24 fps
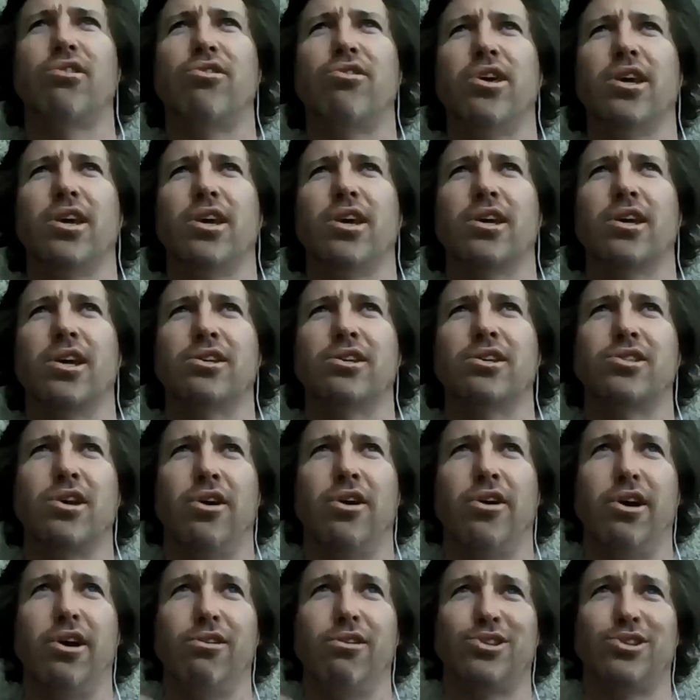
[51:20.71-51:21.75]
think
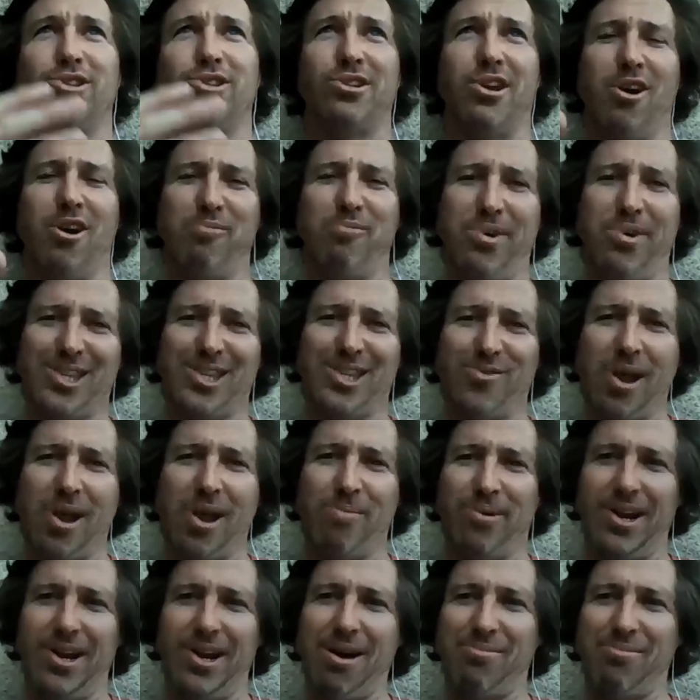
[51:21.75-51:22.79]
sorry i was about to
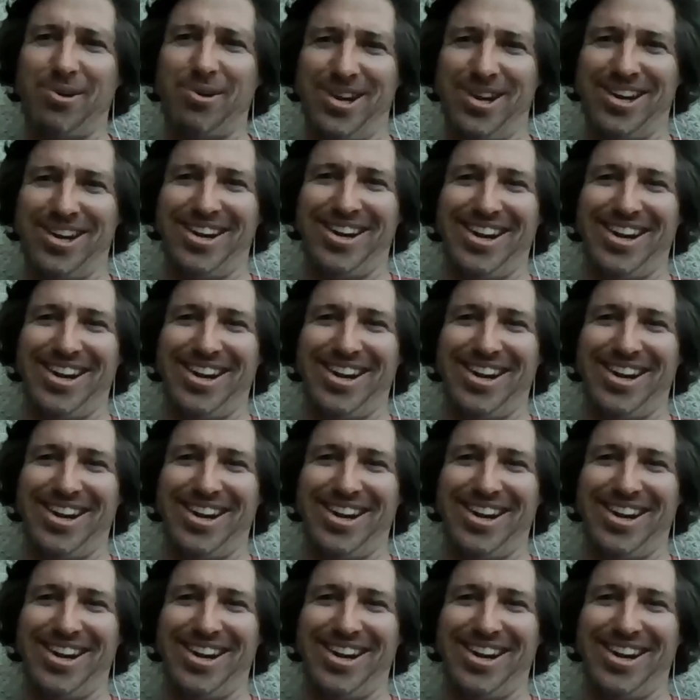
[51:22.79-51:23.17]
wrap it up but